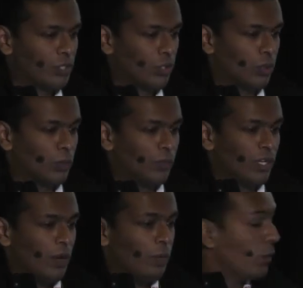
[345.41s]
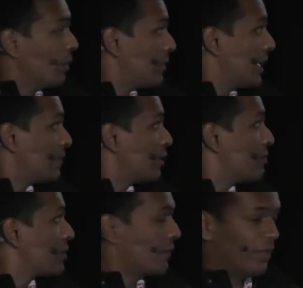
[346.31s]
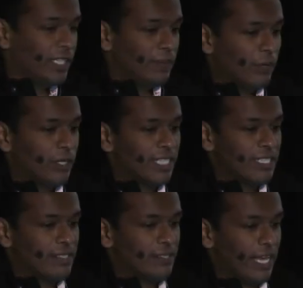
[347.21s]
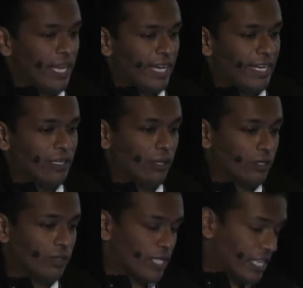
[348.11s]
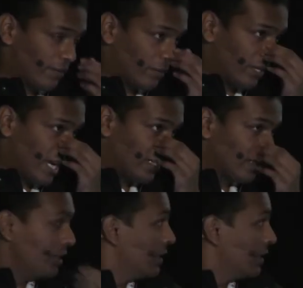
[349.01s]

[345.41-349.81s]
So mobile platforms are very important, and also aside from that,